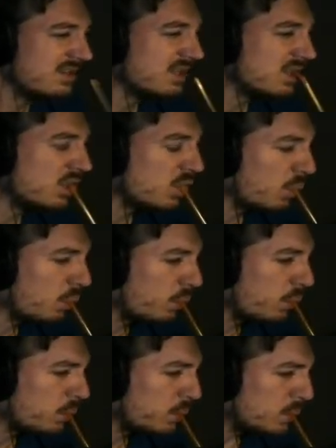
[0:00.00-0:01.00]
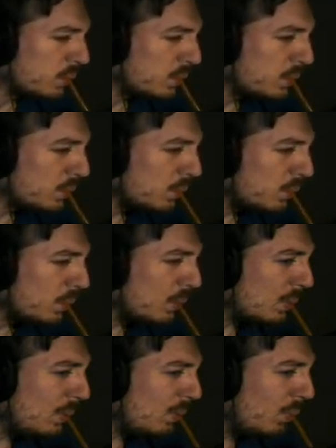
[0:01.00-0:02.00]

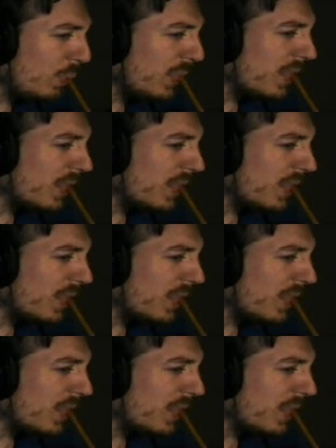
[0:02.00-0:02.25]
(silence)